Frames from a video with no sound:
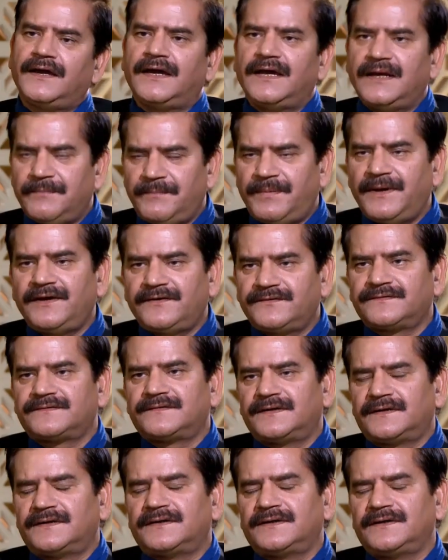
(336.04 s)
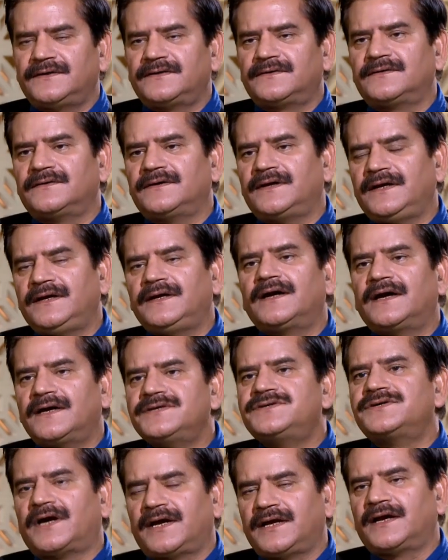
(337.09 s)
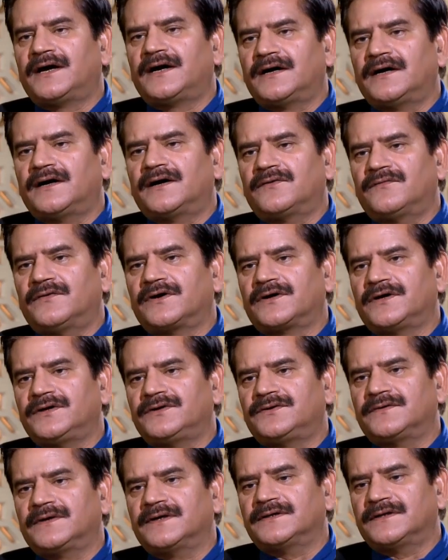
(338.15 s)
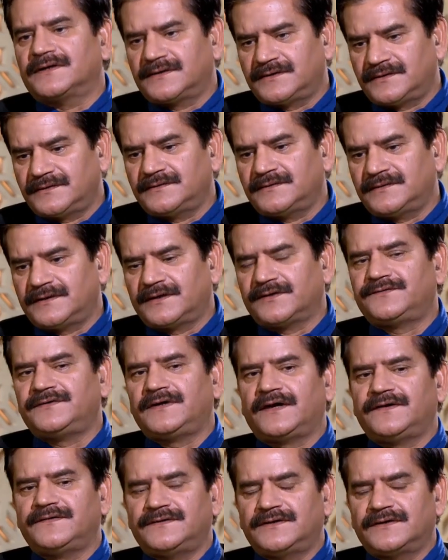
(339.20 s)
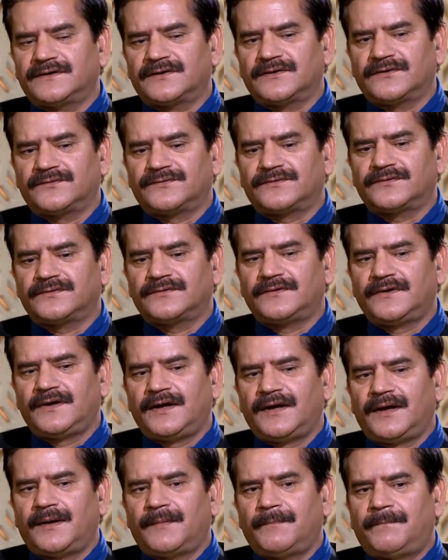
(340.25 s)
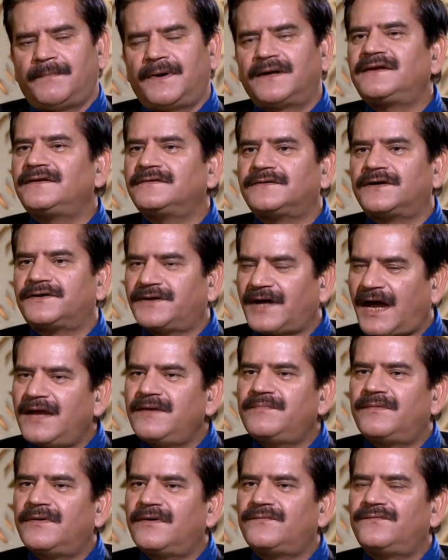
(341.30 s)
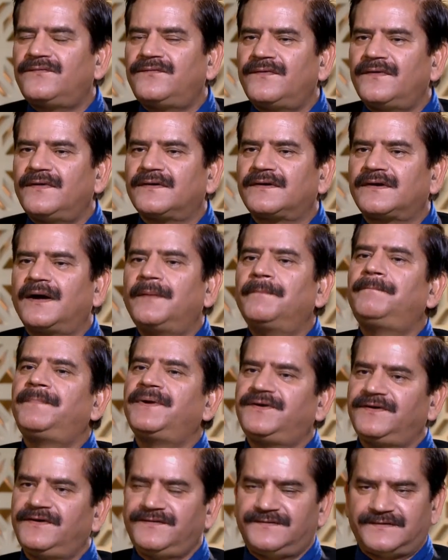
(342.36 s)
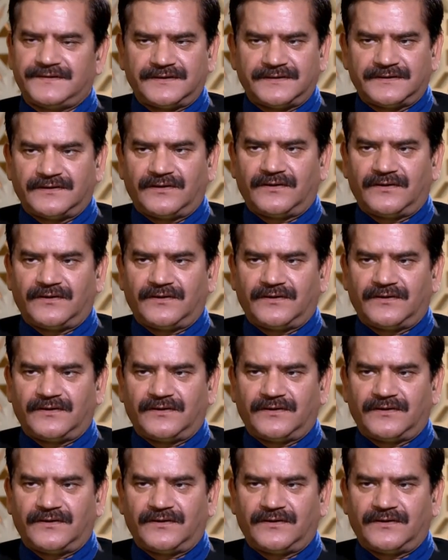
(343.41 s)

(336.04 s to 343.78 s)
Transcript: In BRICS, uh, you know, India and China are working together. Russia is there also. But the type of uh, competition